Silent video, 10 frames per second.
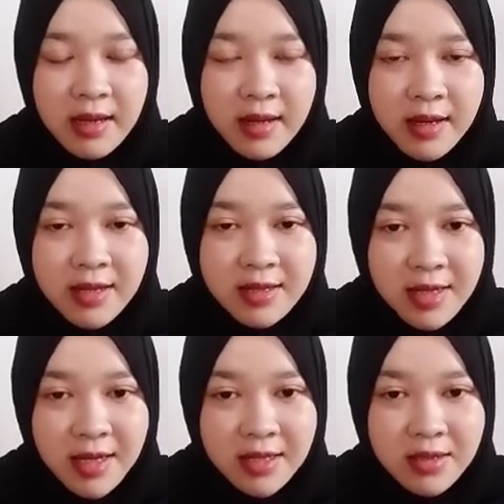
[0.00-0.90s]
And
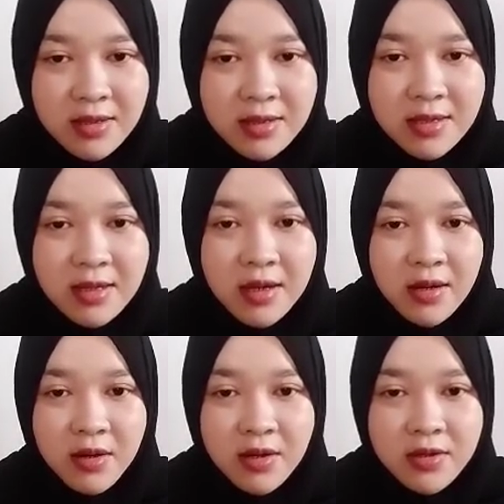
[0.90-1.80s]
then
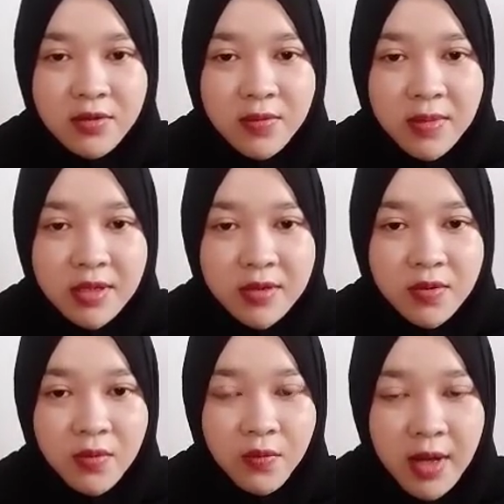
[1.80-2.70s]
consumers
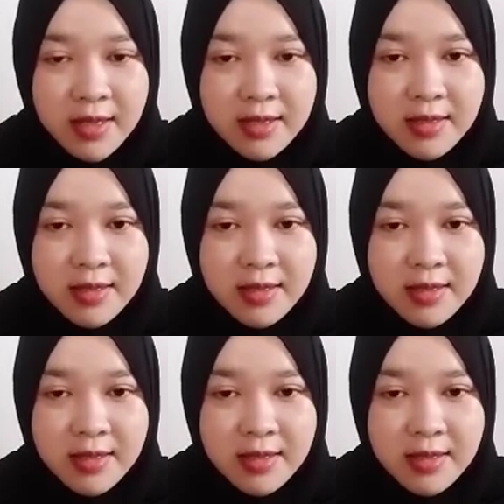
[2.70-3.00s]
1